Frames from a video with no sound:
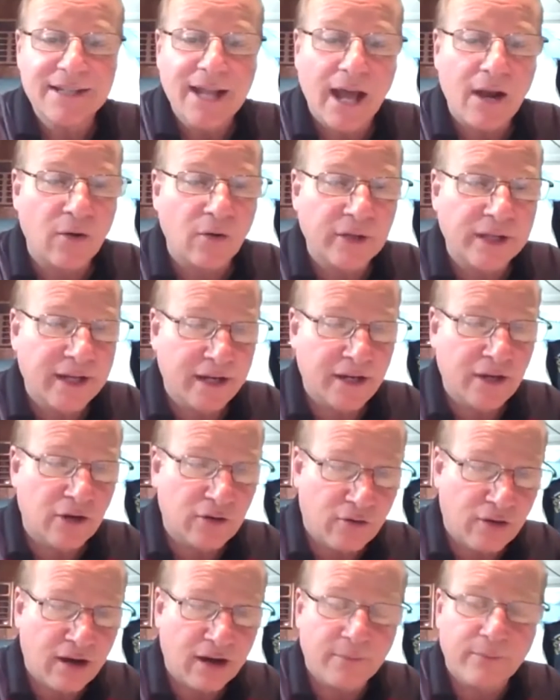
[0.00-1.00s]
not only an
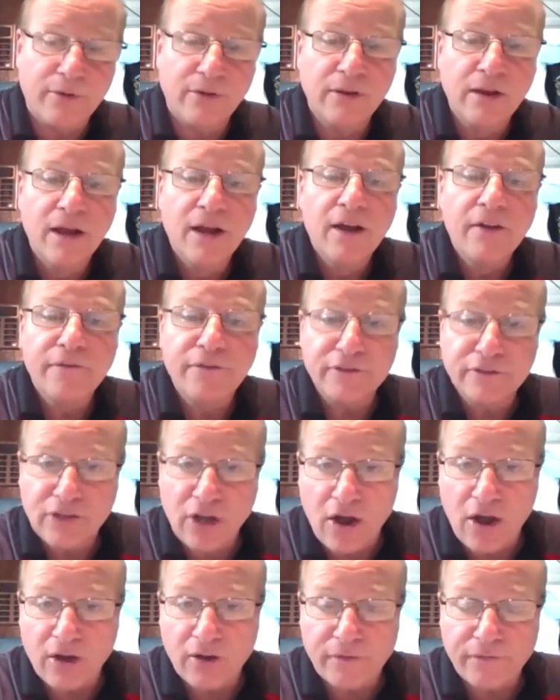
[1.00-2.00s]
incredible
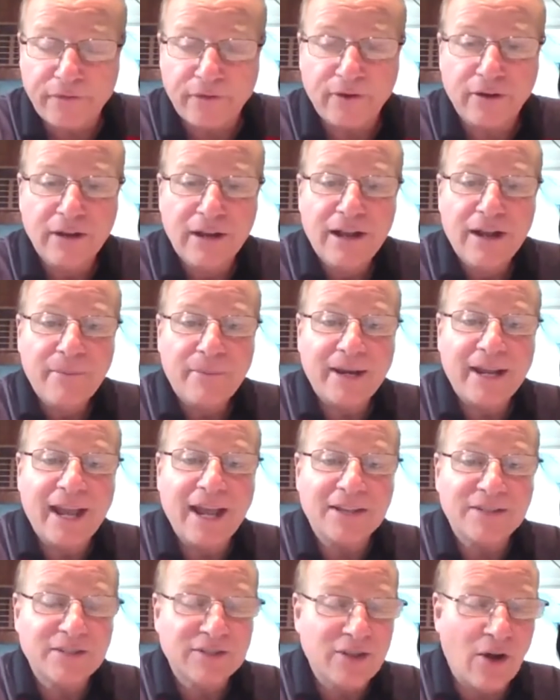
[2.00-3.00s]
photographer, but he
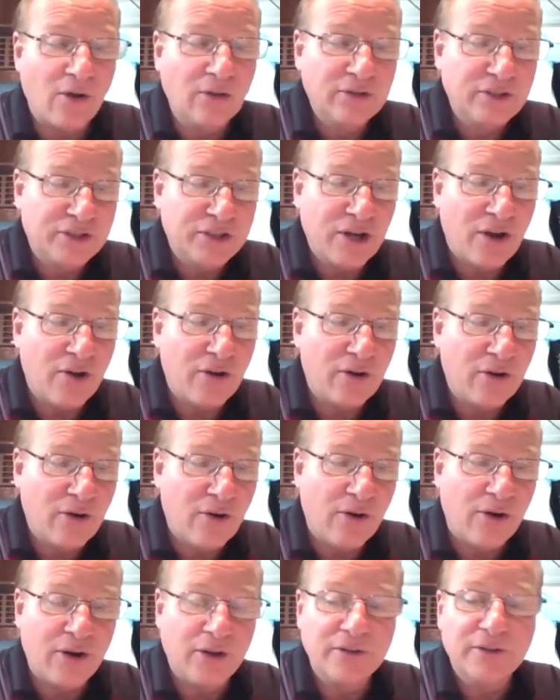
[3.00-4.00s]
has his own show
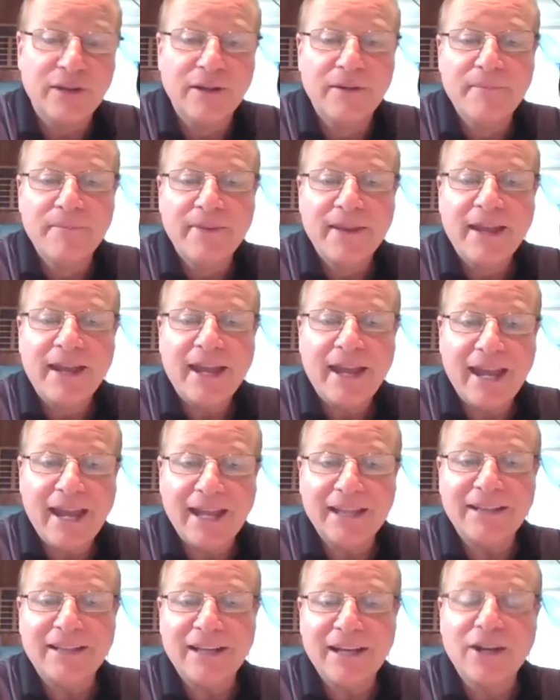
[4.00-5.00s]
called
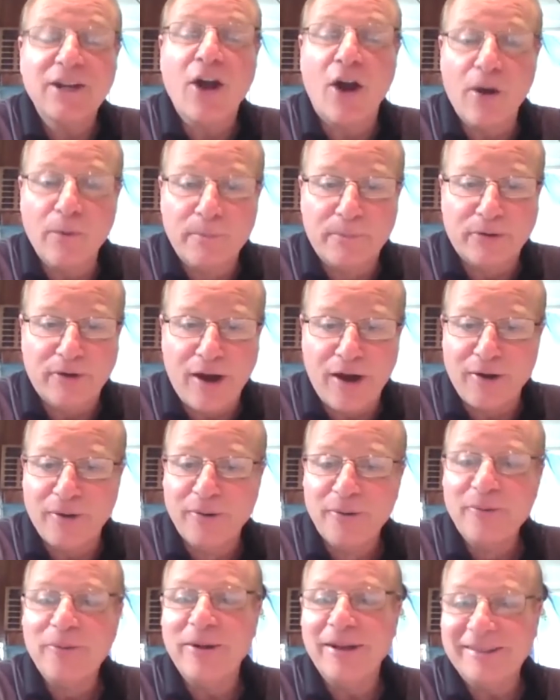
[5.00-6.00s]
Anthony
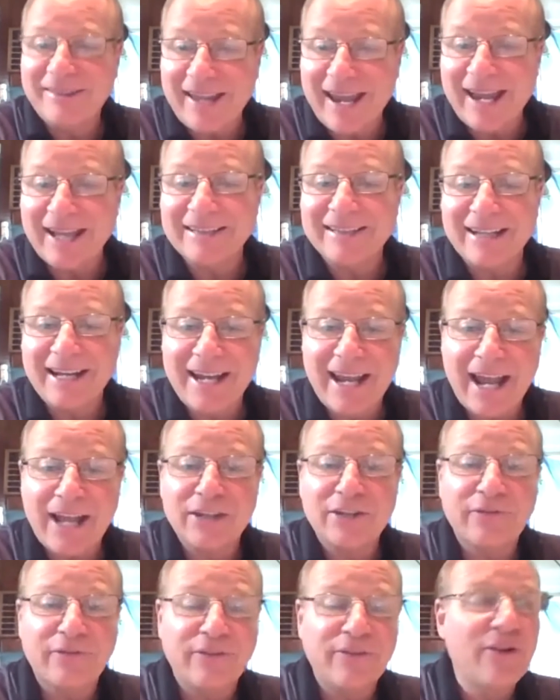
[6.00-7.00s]
GoPro with Anthony
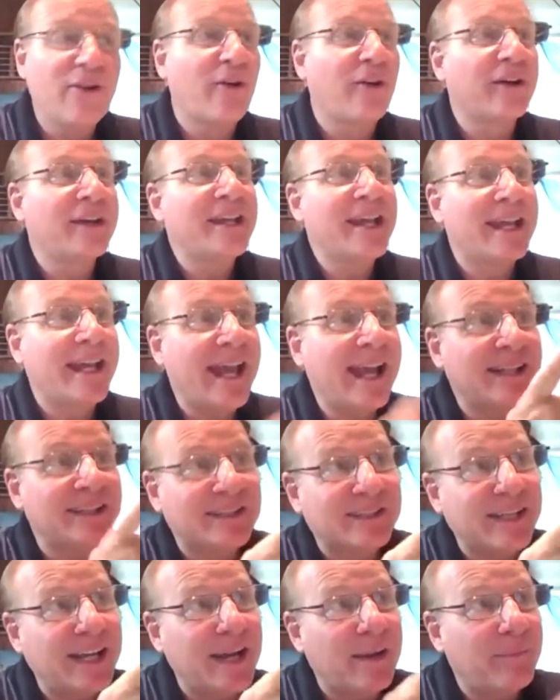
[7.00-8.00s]
S. Fury. You can't
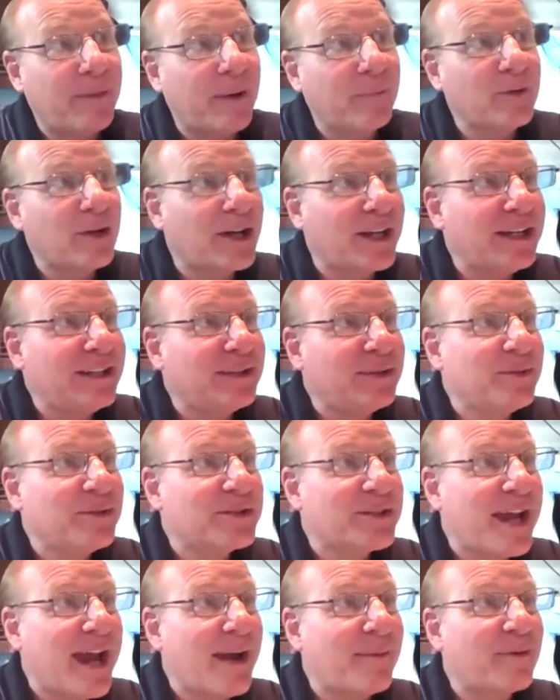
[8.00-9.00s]
see him, but I'm looking into his
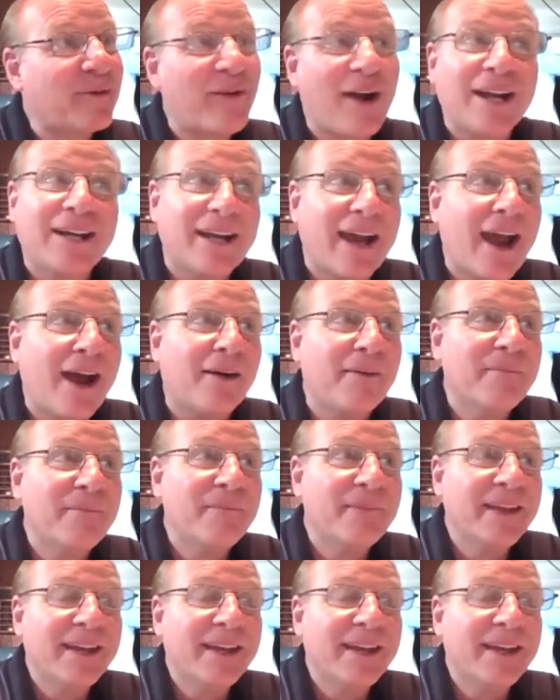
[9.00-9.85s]
camera right now.